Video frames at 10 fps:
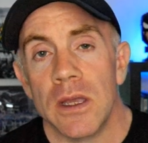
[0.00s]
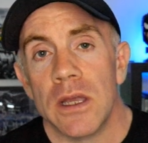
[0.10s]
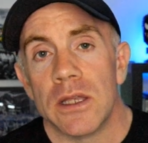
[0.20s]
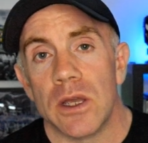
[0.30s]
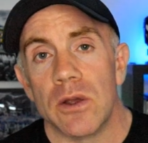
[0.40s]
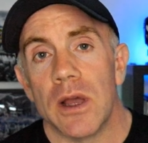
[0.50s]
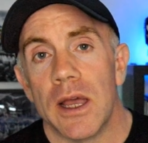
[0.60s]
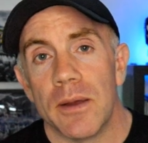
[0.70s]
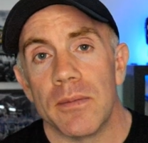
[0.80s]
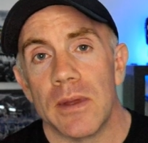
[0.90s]
So
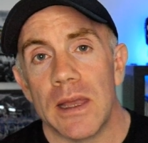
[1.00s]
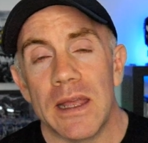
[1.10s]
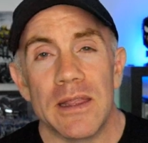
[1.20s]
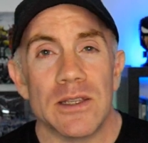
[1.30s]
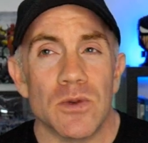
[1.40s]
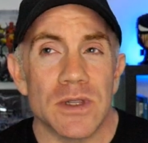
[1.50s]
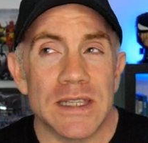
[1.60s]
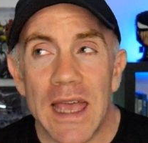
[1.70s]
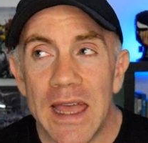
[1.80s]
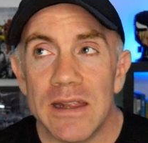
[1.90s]
um, in this sort of
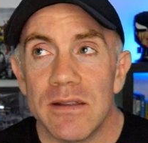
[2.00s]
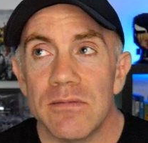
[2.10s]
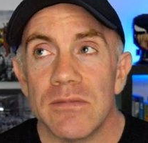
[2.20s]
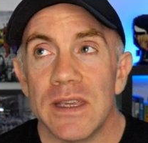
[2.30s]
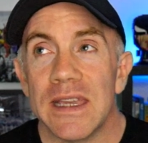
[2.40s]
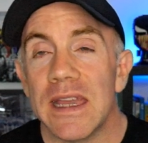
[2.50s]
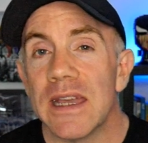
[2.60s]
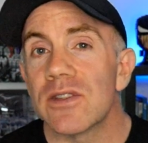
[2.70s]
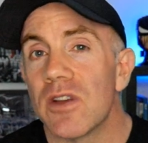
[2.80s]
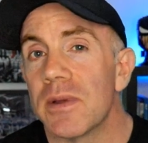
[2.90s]
ten
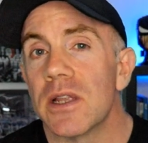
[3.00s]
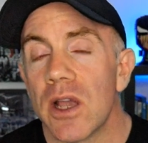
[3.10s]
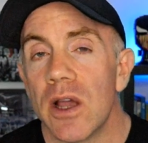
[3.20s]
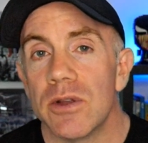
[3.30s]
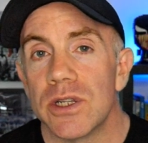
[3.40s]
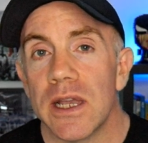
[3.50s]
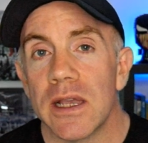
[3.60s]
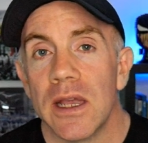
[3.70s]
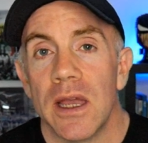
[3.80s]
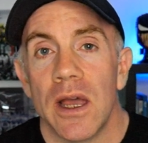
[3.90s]
years I've been
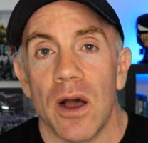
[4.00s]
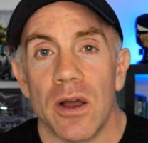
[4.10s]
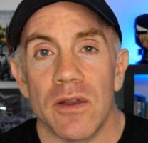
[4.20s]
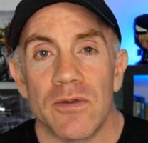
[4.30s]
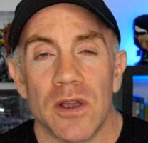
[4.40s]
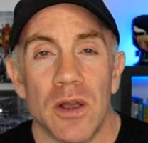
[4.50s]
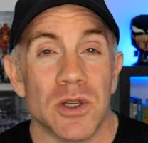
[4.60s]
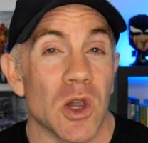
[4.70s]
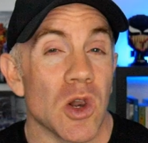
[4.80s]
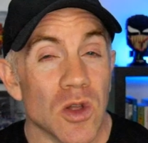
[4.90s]
coaching, I've coached
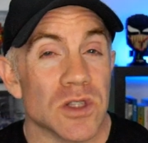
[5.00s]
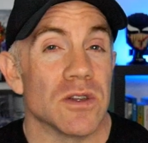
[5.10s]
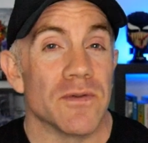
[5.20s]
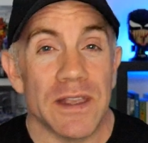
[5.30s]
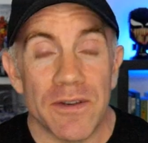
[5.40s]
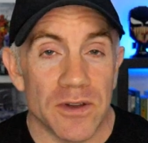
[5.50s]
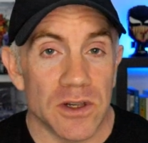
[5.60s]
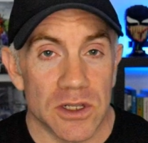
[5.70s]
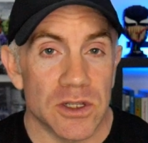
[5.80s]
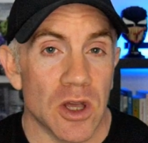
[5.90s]
a lot of
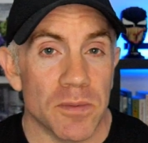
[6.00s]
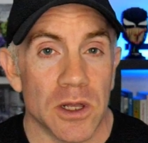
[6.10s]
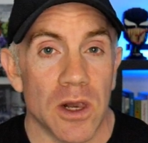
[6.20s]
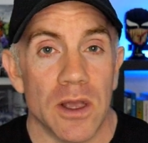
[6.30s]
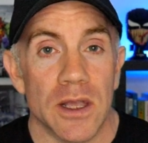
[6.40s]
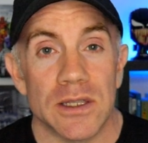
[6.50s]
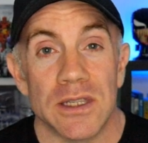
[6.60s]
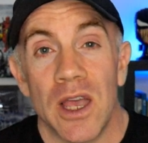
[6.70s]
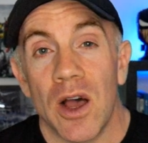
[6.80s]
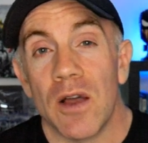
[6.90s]
different type of clients.
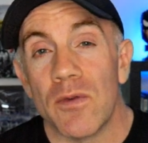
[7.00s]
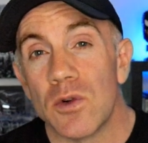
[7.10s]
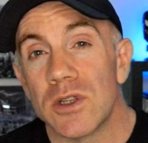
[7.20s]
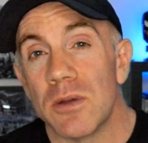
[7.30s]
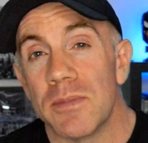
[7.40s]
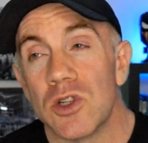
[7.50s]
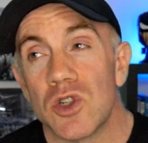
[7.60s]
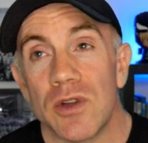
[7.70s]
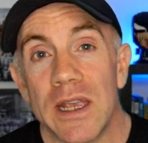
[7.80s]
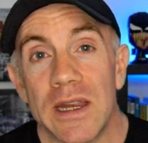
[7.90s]
I've also been
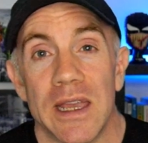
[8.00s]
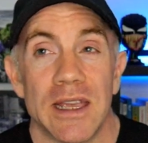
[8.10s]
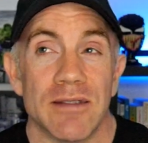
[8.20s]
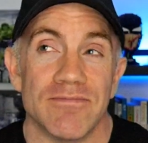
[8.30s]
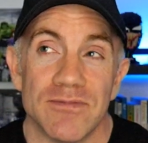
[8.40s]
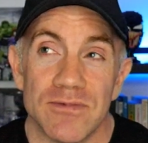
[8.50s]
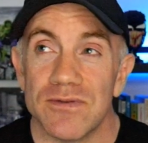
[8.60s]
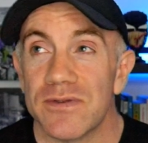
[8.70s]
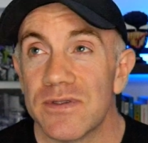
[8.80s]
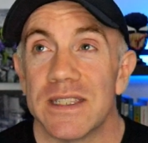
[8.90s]
training
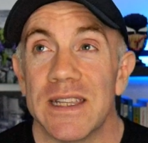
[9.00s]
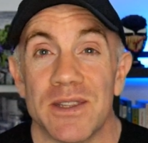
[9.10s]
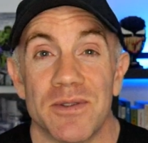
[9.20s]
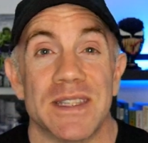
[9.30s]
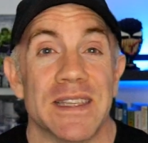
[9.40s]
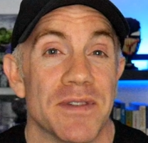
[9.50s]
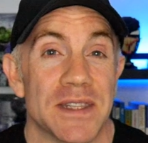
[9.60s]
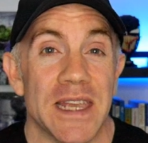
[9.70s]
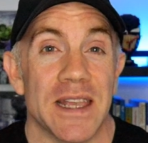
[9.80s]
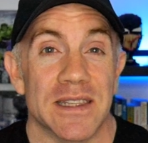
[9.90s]
since I was
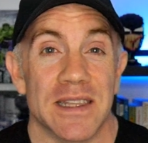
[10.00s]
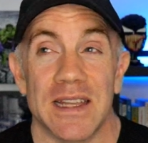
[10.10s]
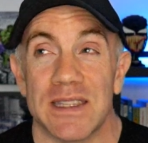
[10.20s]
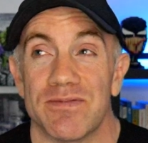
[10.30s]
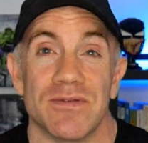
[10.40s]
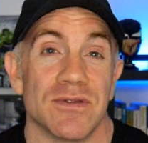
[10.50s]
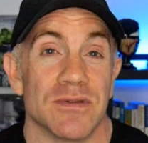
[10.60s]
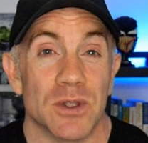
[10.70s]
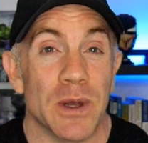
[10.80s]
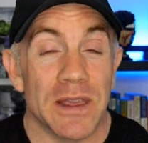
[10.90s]
seventeen, so that's for
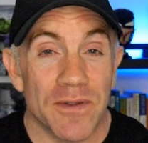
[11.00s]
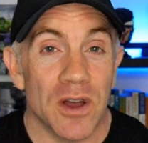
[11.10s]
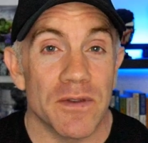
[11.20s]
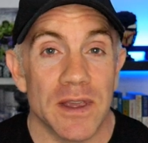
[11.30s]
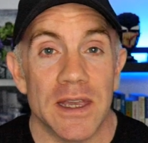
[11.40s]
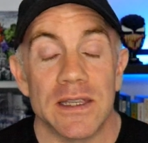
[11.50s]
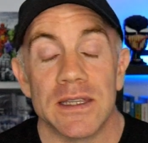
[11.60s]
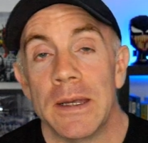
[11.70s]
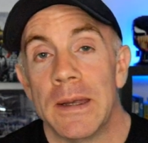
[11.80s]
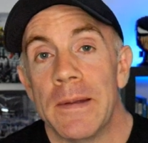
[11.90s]
twenty-five years.
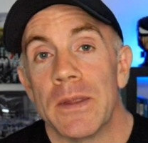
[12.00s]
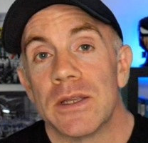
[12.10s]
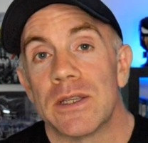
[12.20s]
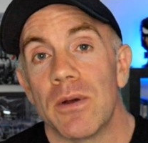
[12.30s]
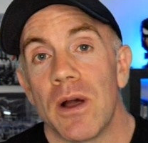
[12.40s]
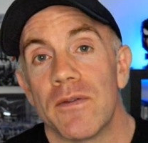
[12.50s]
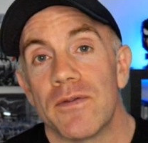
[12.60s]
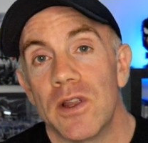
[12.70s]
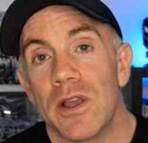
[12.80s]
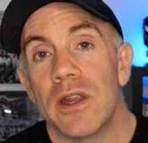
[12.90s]
So I've
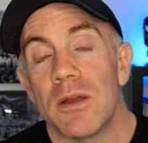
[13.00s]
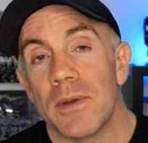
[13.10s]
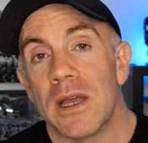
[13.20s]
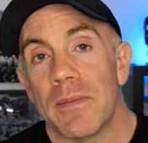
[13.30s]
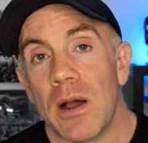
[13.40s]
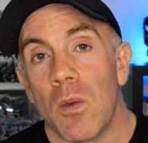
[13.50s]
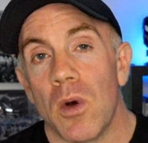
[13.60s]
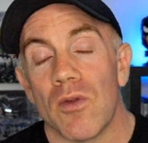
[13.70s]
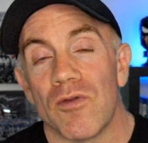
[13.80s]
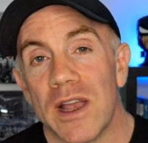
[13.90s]
learned a bit about
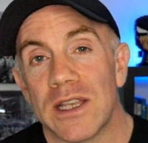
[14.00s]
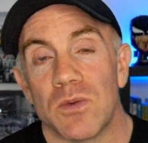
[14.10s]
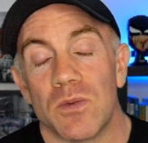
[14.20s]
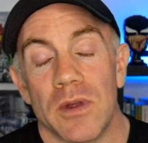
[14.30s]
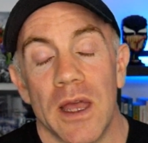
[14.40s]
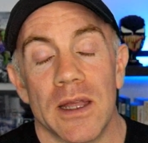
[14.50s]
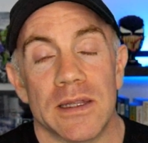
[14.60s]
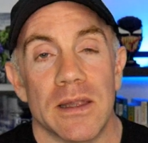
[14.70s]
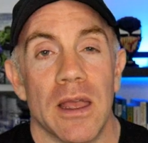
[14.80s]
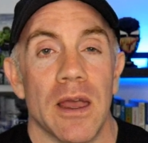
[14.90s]
what rest uh,
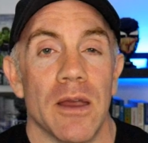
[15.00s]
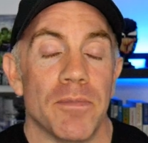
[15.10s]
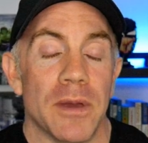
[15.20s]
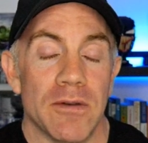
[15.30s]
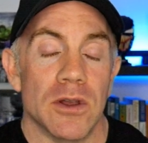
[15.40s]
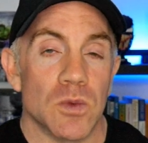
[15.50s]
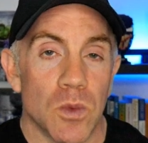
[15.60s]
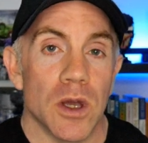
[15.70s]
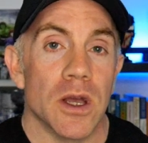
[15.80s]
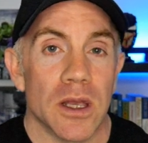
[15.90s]
uh, periods
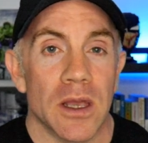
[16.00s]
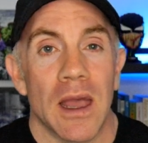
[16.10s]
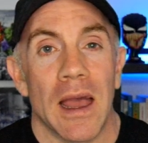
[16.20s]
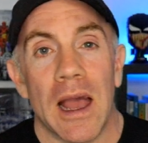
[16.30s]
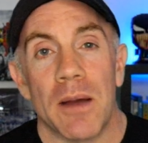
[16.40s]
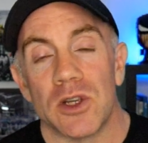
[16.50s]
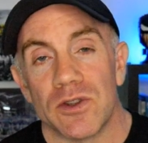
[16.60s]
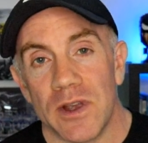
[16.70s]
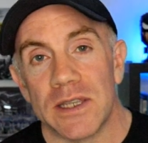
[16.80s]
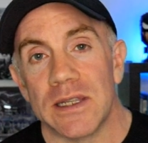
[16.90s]
work, how much
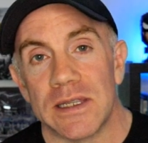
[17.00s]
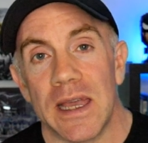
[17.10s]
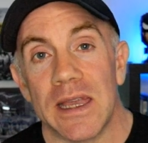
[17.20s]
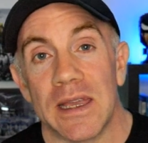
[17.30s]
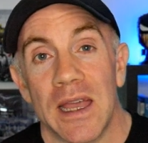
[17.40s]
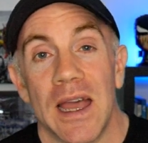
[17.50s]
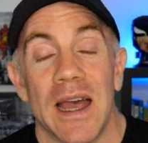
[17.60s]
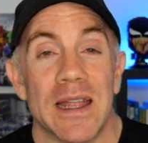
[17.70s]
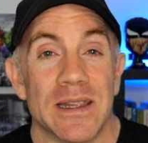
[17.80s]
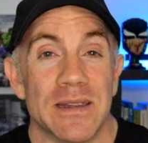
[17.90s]
rest to take,
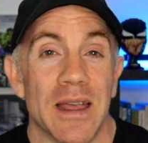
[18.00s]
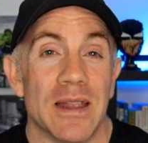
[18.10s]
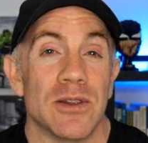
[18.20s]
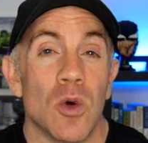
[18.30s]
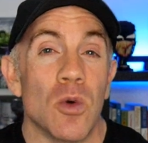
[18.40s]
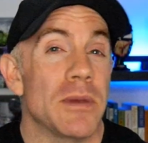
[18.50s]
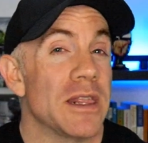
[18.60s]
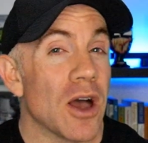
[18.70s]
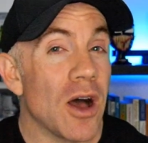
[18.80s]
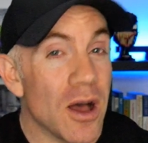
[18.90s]
and, and normally
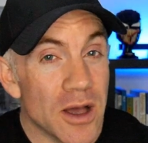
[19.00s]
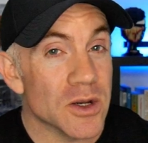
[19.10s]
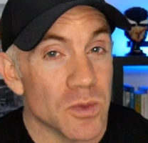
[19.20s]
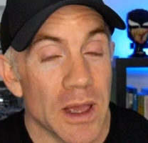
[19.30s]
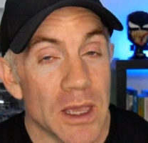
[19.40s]
the hard way